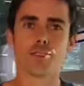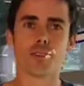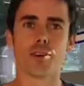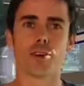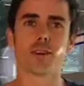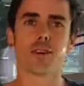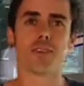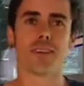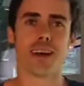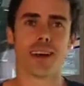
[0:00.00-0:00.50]
So
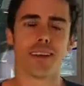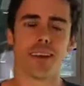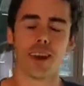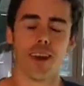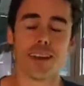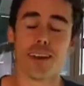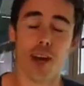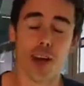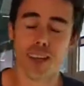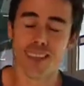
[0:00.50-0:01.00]

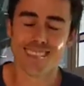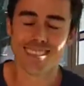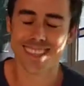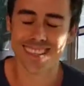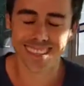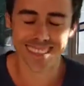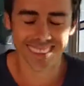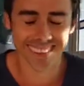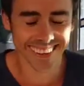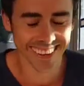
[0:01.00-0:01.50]
I know
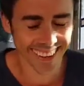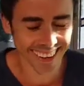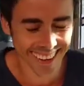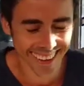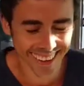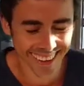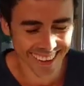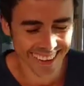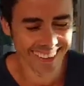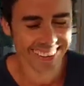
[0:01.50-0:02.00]
it's,
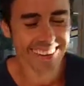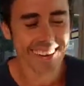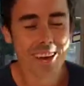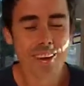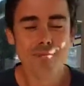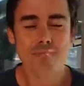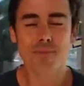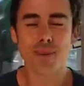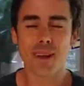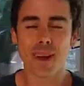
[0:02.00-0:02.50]

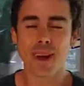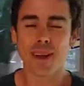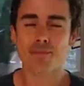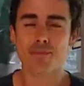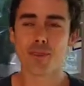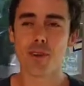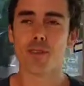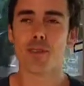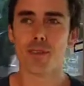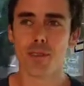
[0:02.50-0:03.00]

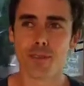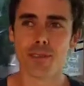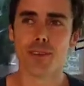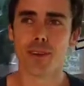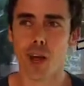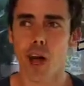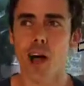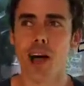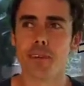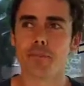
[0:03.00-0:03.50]
but so
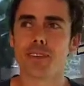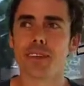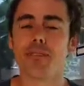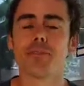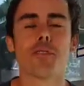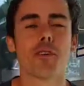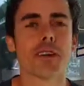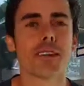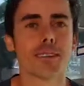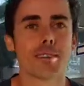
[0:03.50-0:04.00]
I'll have to
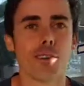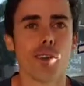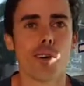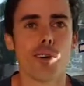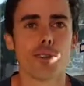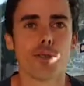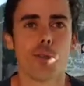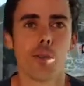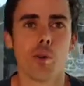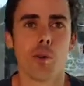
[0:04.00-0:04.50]
give credit to
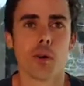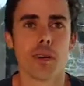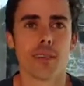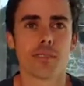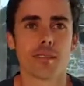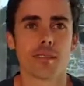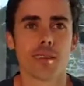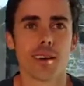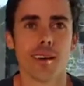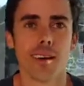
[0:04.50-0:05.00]
those
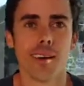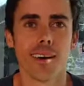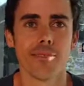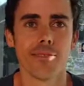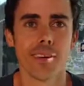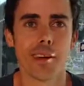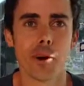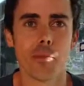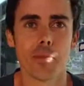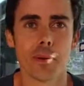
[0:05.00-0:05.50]
boys
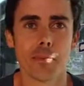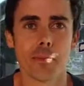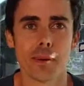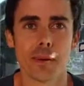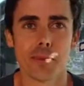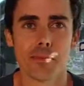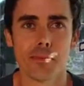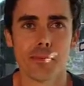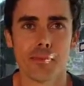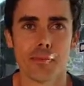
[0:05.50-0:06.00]
for helping
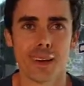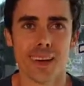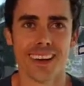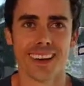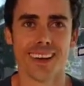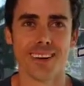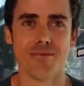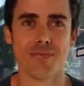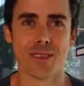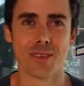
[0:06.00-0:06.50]
me
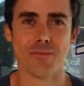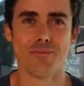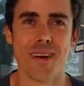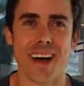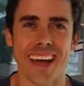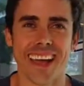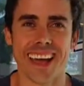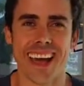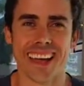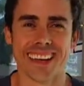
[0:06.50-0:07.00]
with
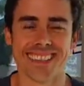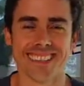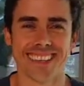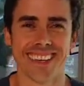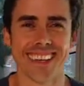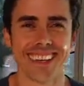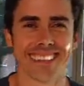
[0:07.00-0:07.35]
my accent.